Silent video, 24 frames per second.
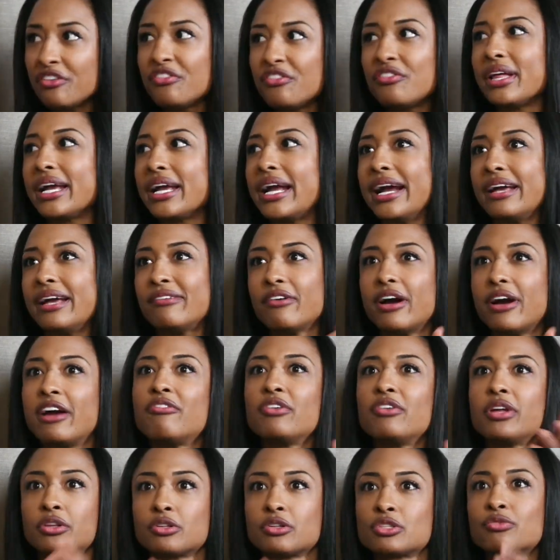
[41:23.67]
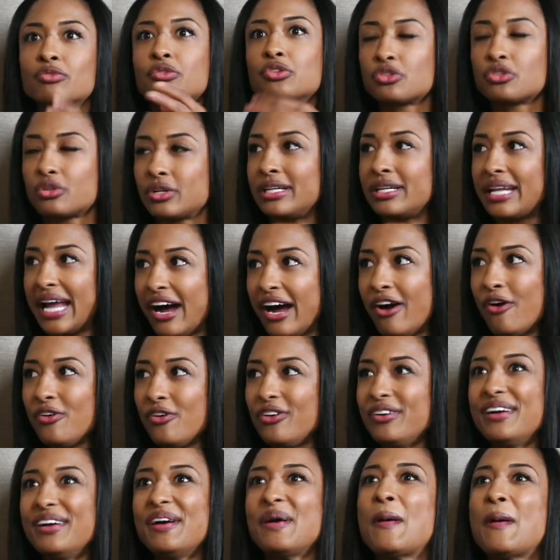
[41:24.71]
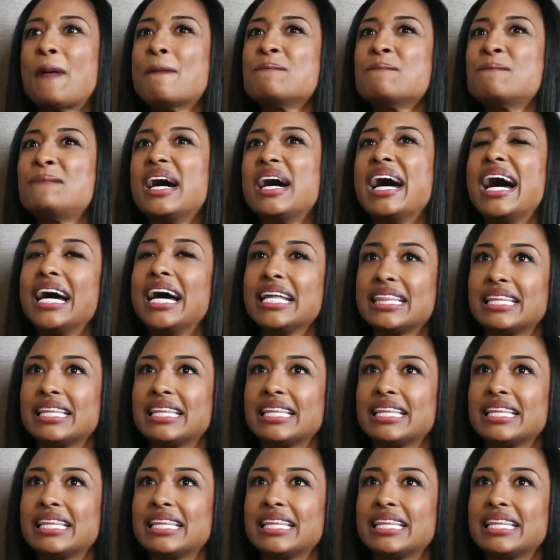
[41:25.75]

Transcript: Like, I feel like those fruits are now, but at the